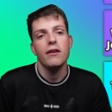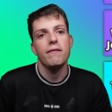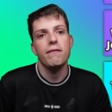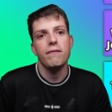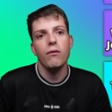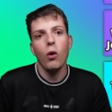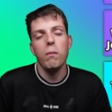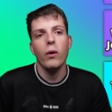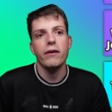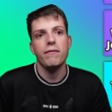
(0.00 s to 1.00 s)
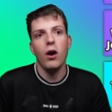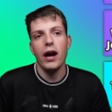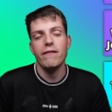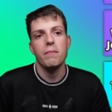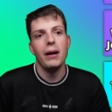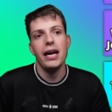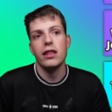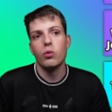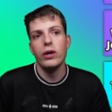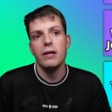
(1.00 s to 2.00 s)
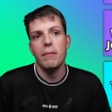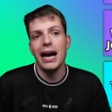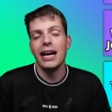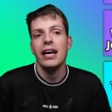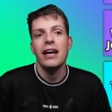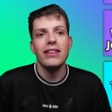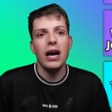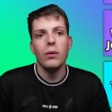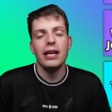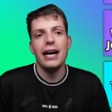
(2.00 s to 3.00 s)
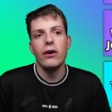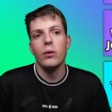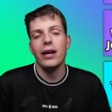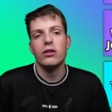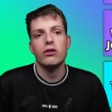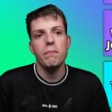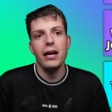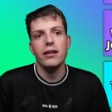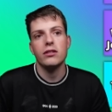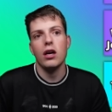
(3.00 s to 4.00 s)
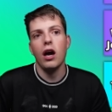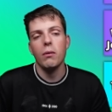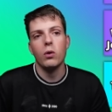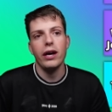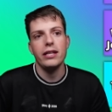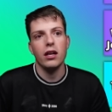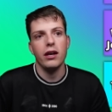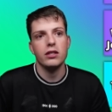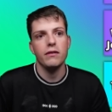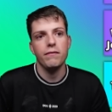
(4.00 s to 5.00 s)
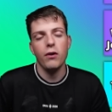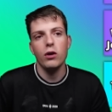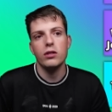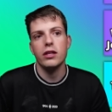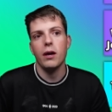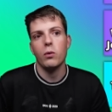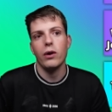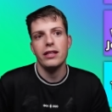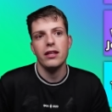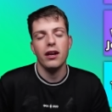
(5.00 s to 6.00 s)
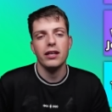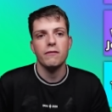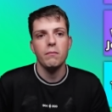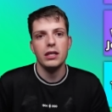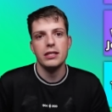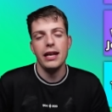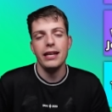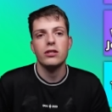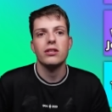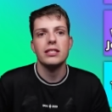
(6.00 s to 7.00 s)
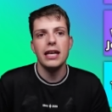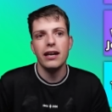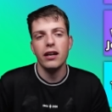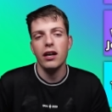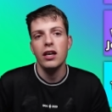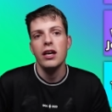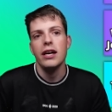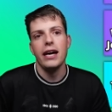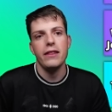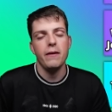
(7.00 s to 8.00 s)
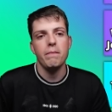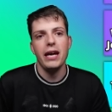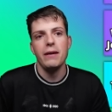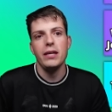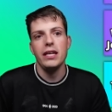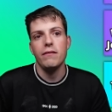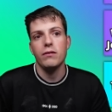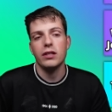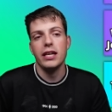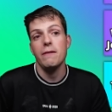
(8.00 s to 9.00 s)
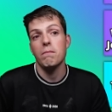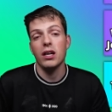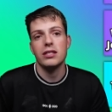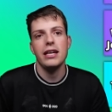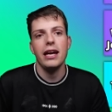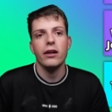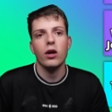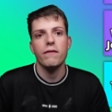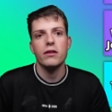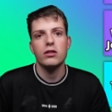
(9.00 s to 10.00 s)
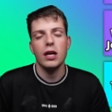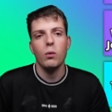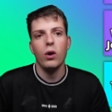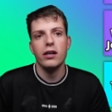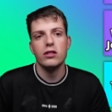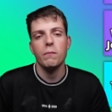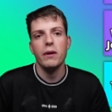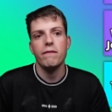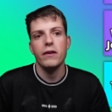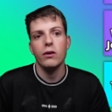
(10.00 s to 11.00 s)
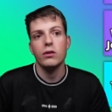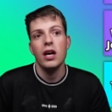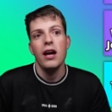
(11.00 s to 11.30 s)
4.5 and play a 3 at the back. That will allow you an extra million to upgrade the likes of Foden, upgrade the likes of Martinelli to Saka, and then maybe even keep Martinelli and go for the double Arsenal midfield.